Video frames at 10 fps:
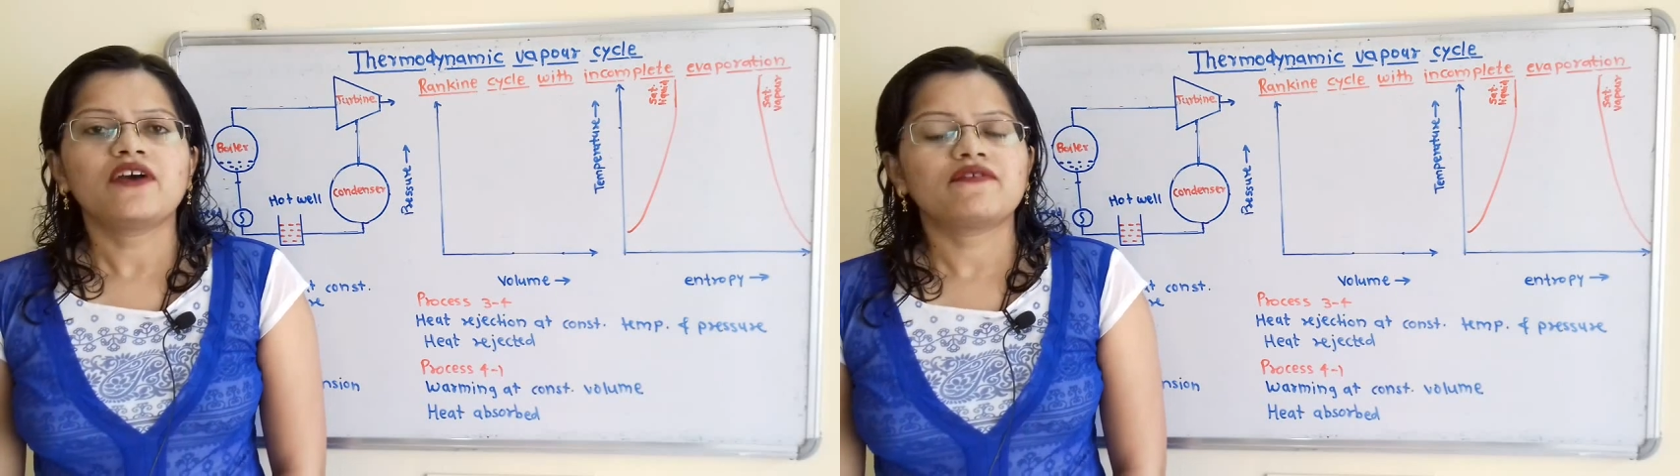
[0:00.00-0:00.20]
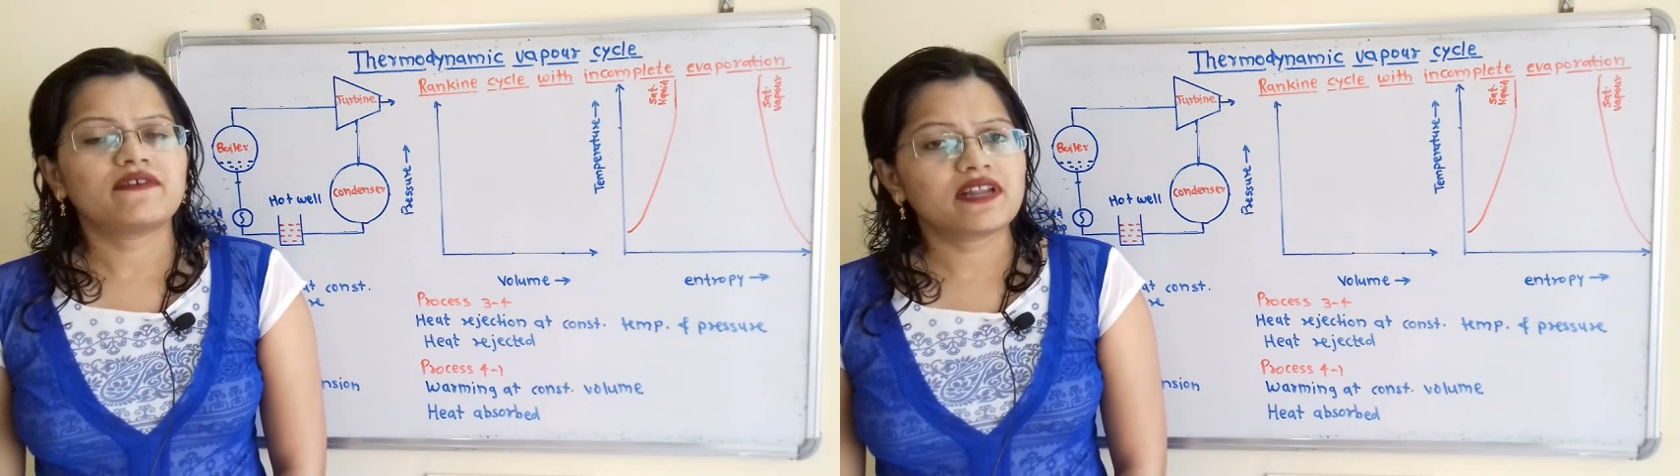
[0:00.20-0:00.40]

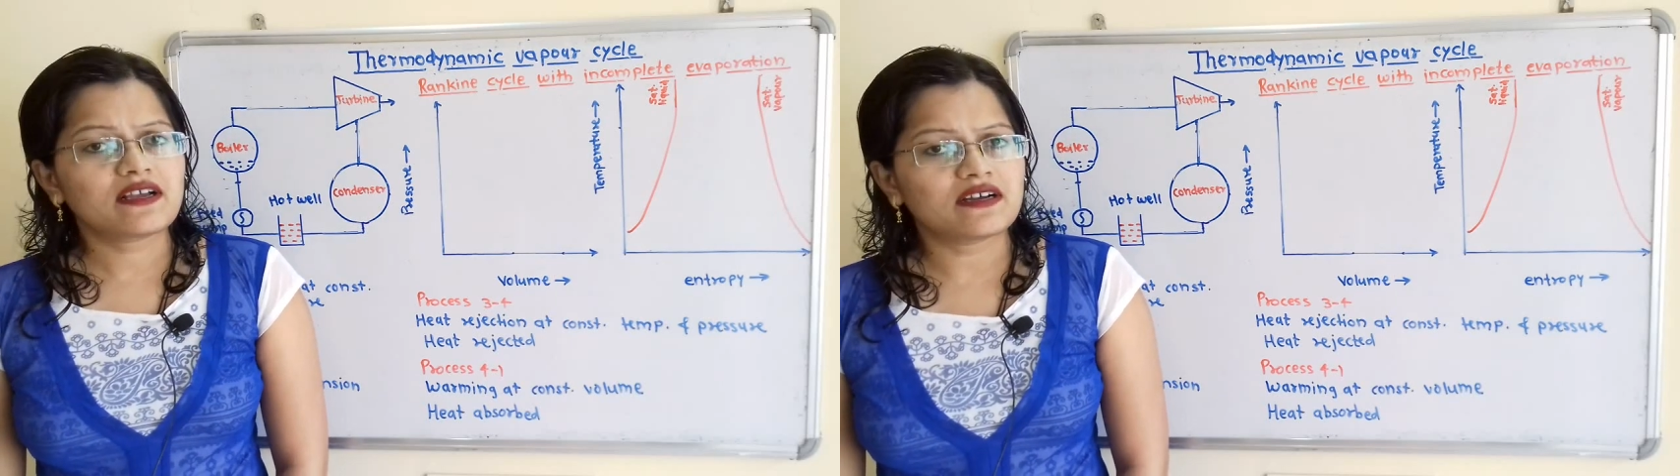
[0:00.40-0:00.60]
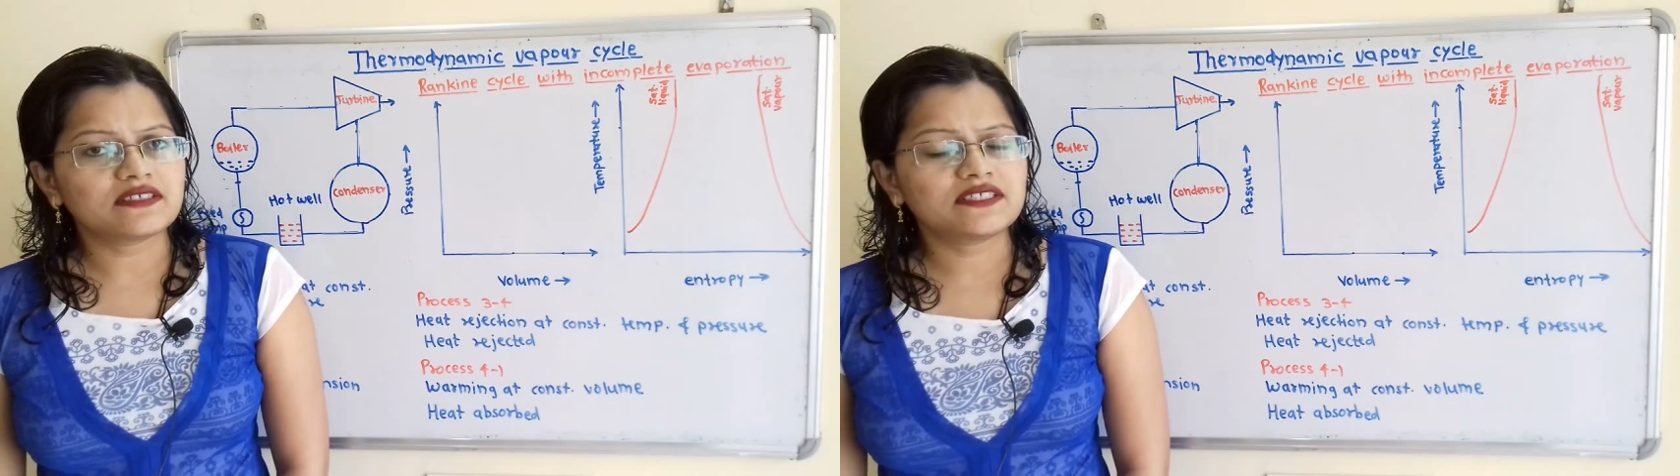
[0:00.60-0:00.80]
We
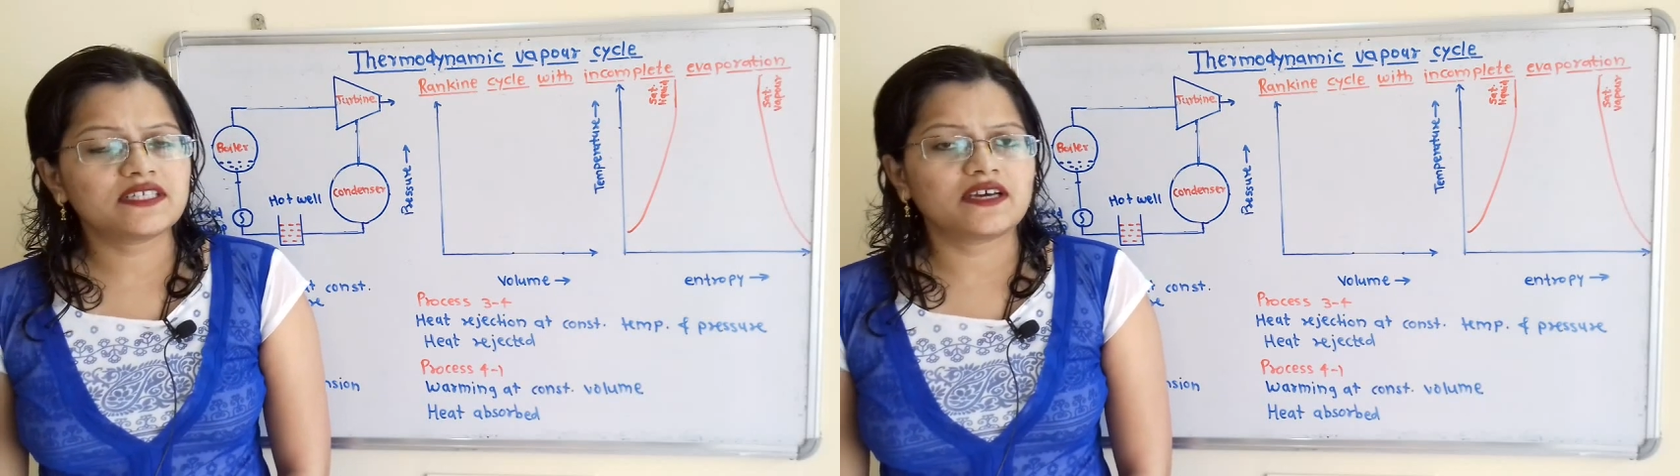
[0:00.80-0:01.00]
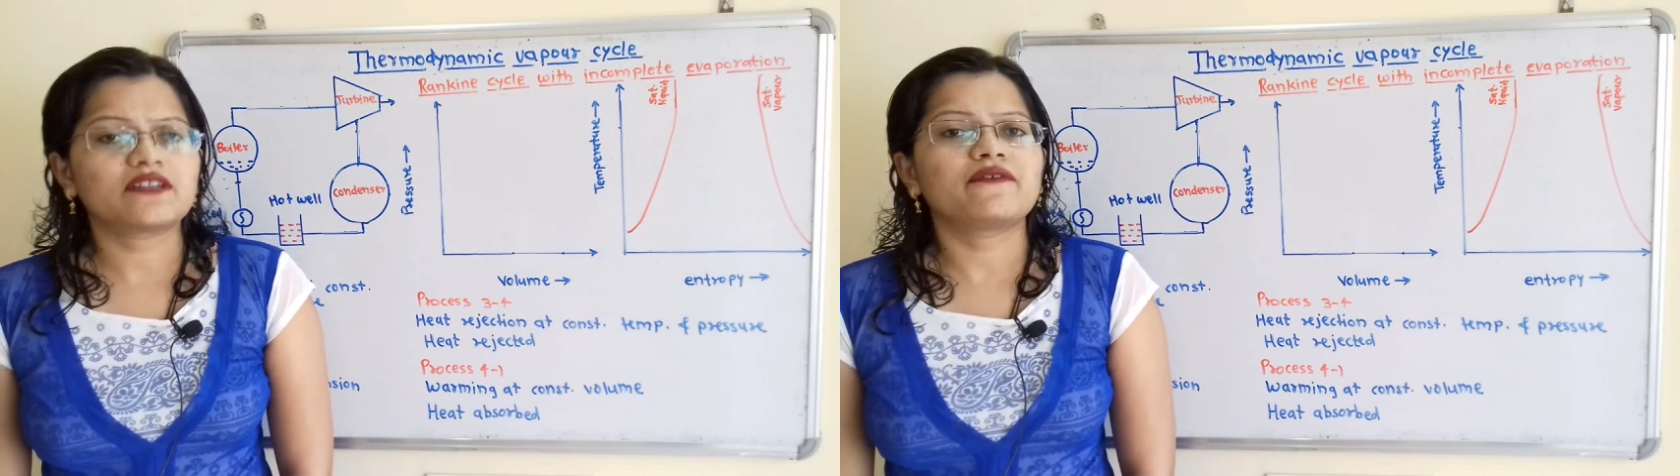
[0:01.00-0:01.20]
will
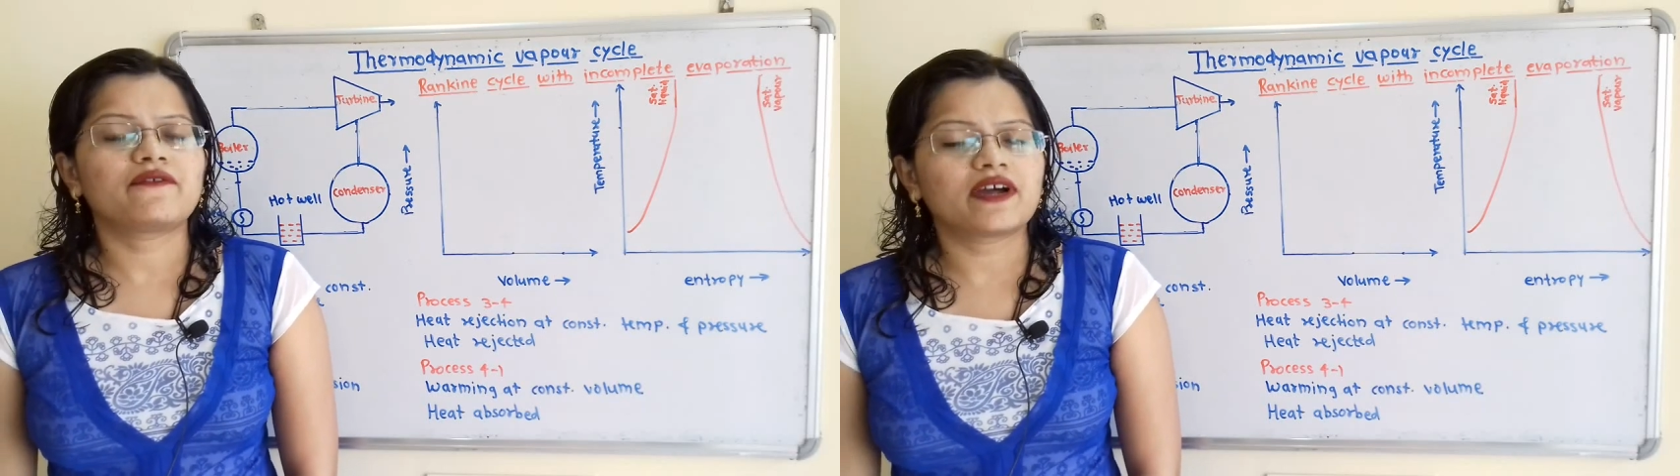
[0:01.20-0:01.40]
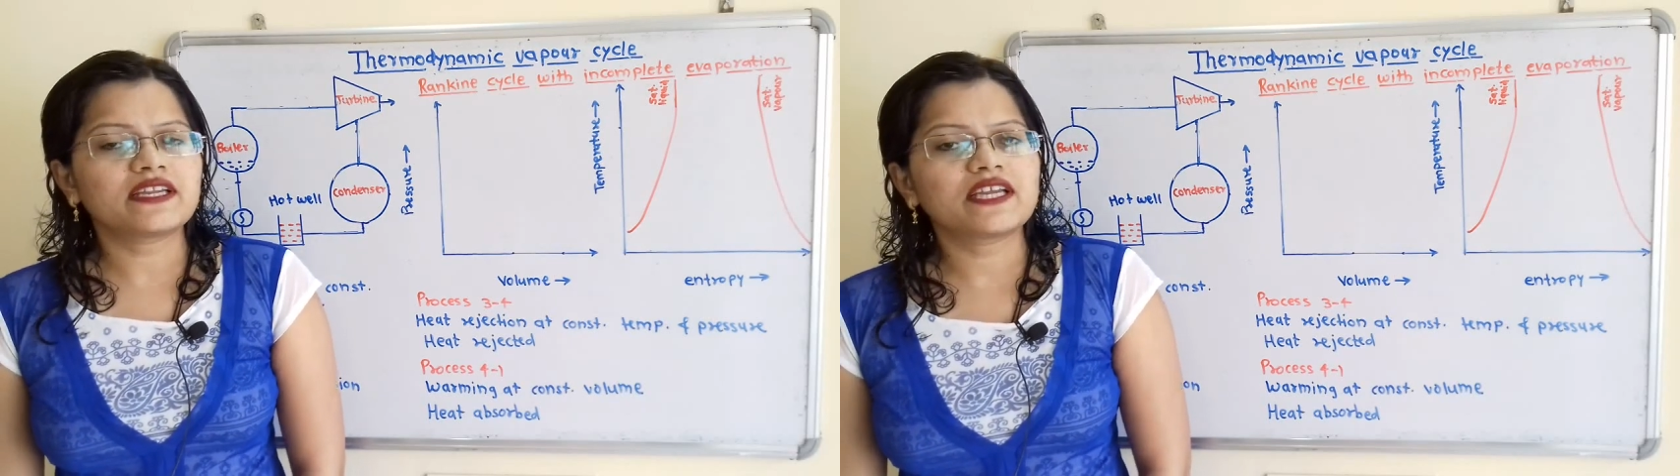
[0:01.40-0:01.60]
consider
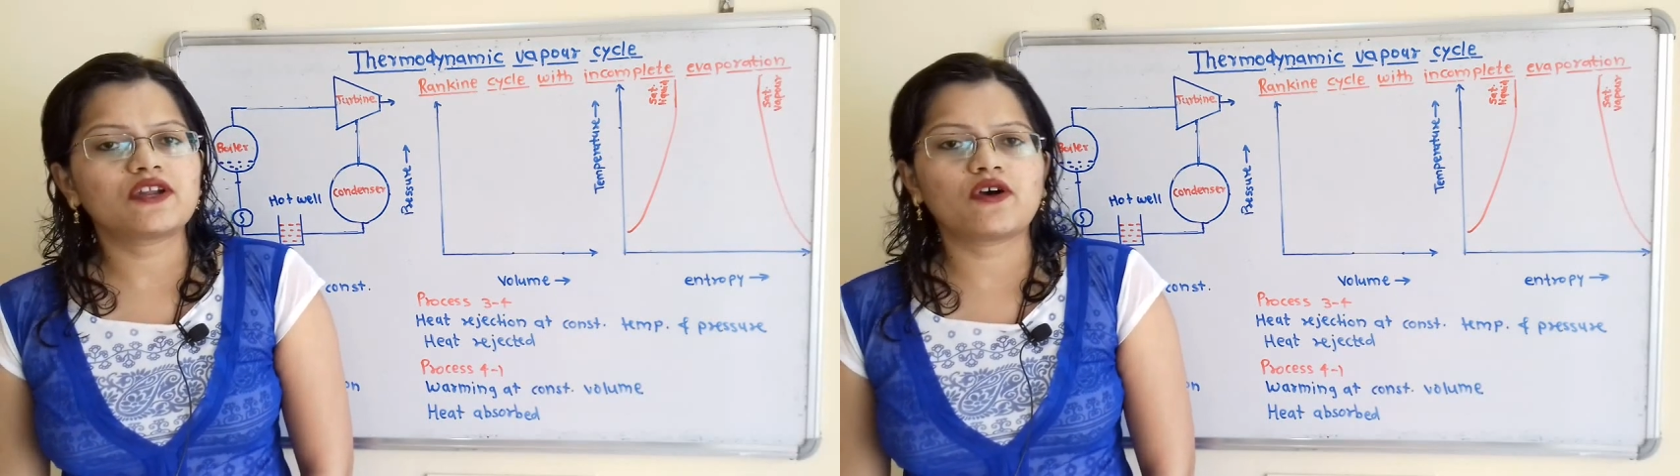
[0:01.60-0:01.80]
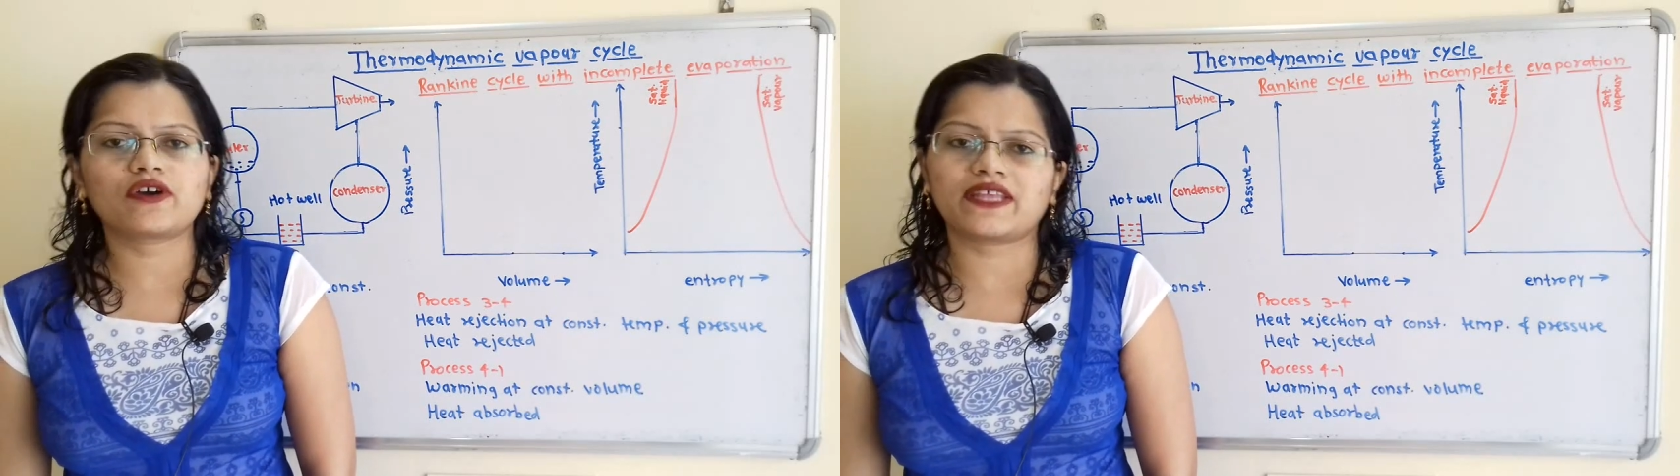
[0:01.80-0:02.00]
1
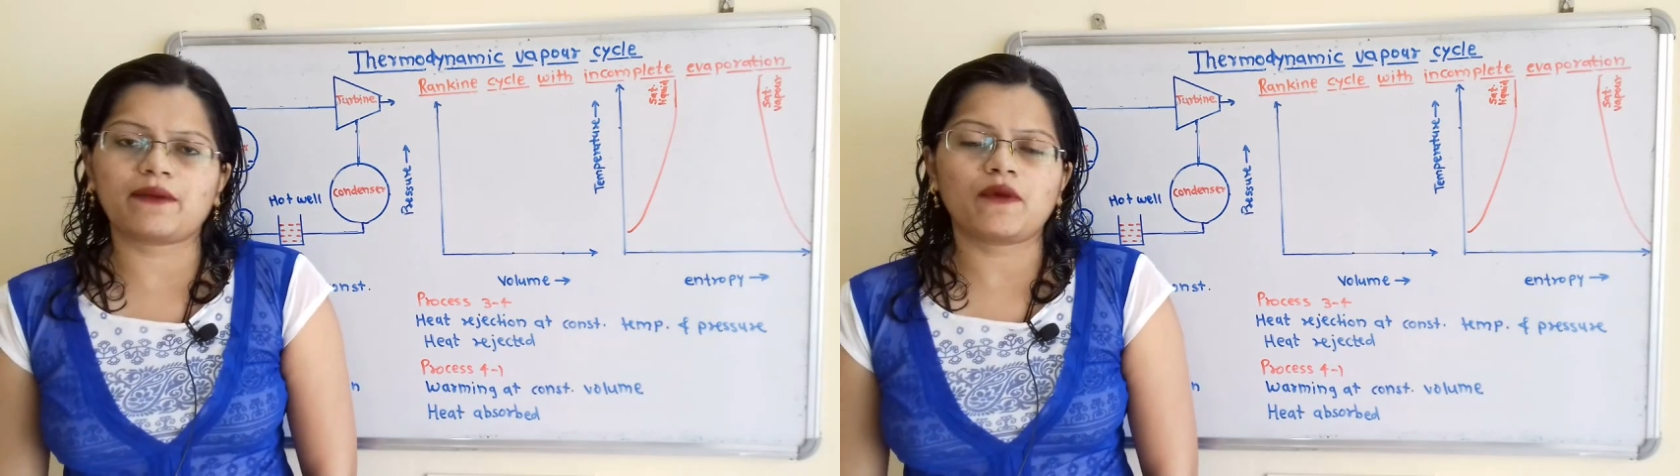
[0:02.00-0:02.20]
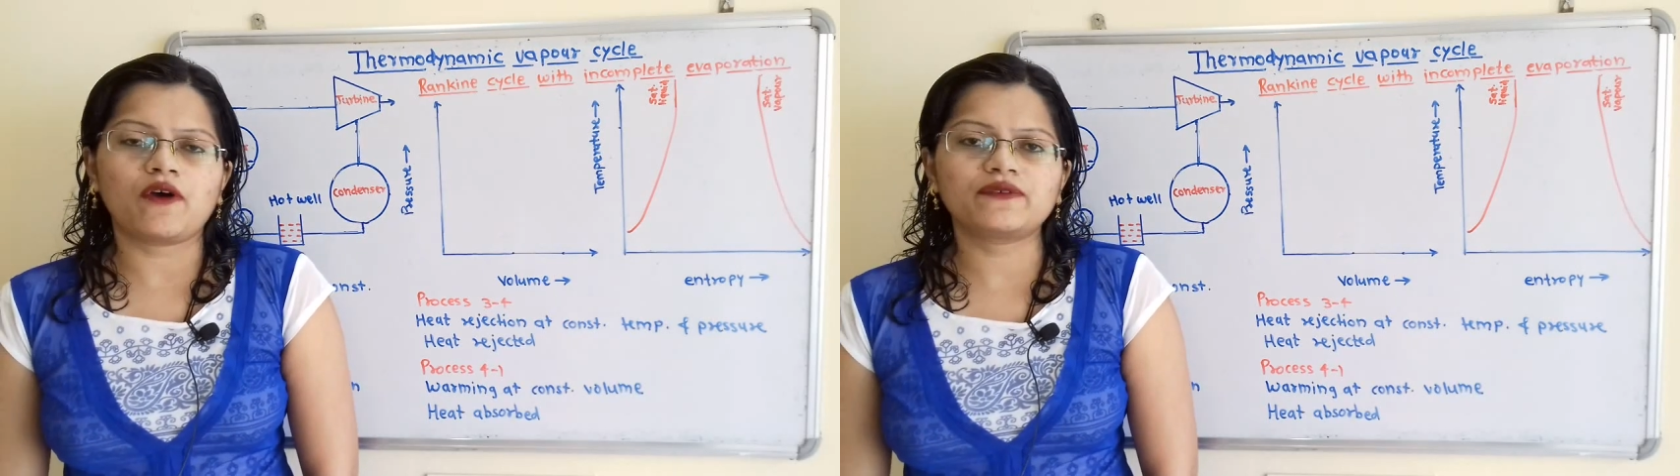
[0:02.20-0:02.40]
kilogram